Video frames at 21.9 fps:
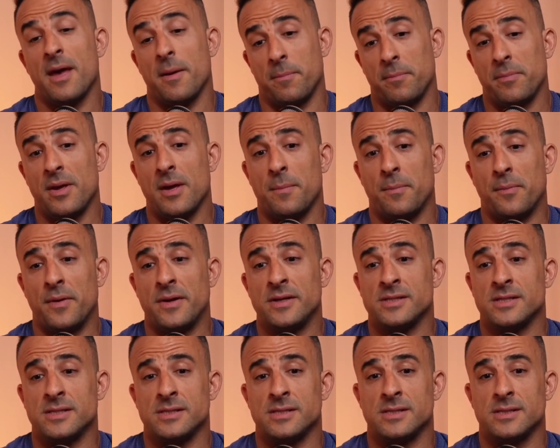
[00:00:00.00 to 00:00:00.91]
be a
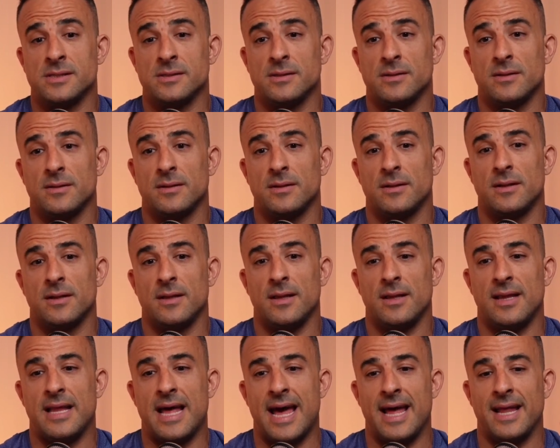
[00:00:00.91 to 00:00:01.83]
presence
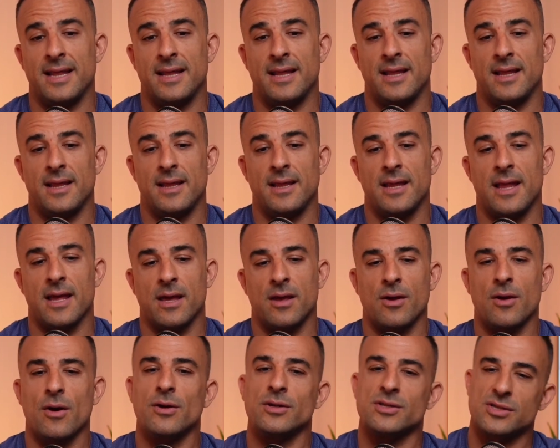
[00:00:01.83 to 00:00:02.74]
that it can
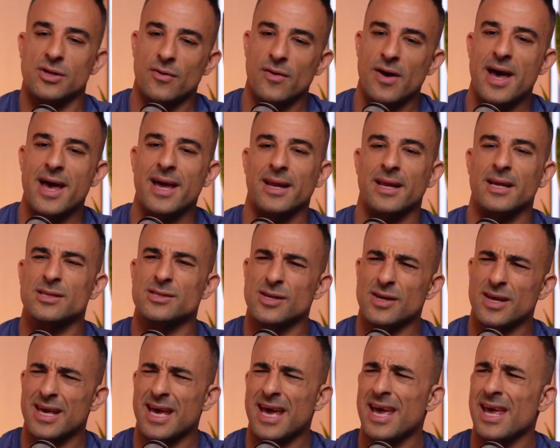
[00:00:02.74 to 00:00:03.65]
go, it's all right, it's
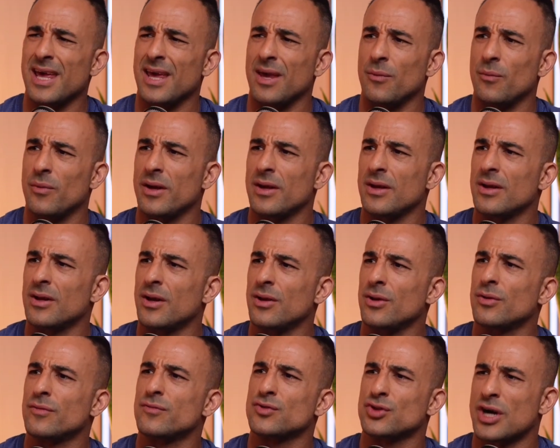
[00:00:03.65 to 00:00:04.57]
okay. You know,
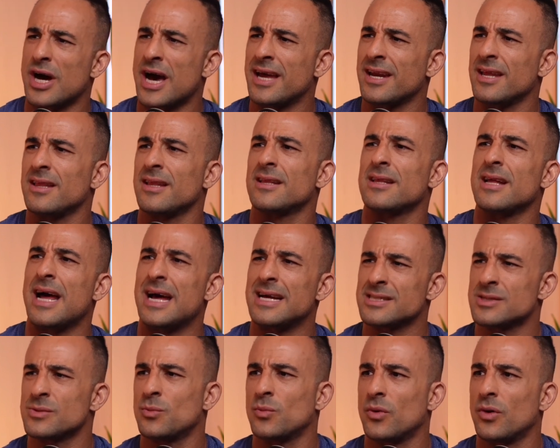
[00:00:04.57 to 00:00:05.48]
you've tried and it
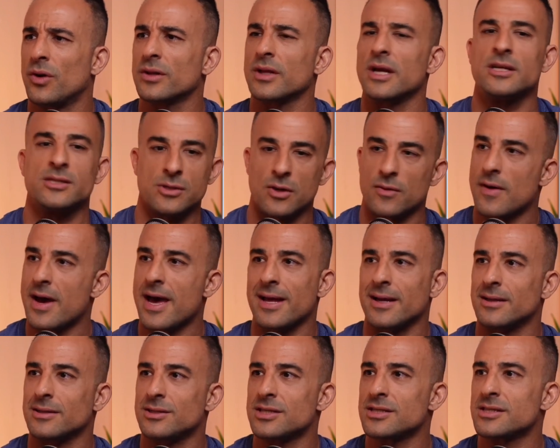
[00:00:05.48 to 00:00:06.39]
hasn't worked. It's all
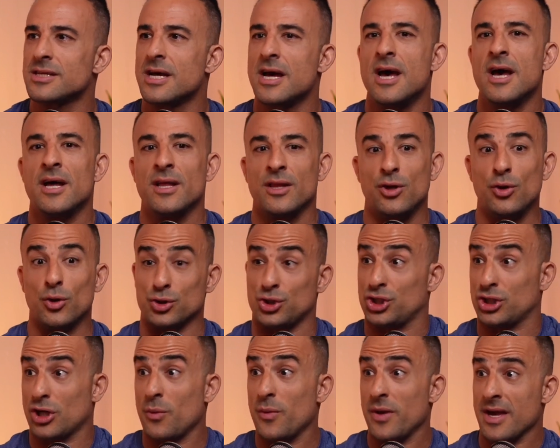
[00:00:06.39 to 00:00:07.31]
right. Just, you're
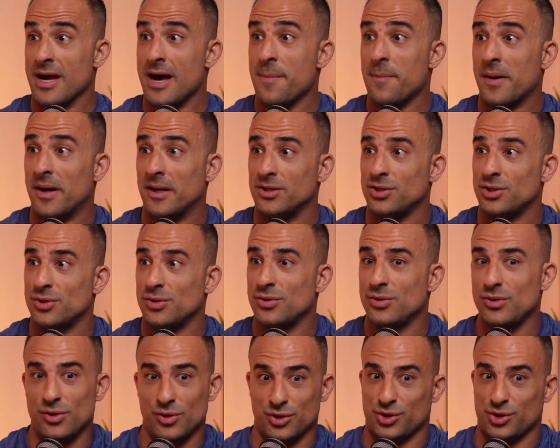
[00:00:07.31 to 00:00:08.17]
showing up, aren't you? You're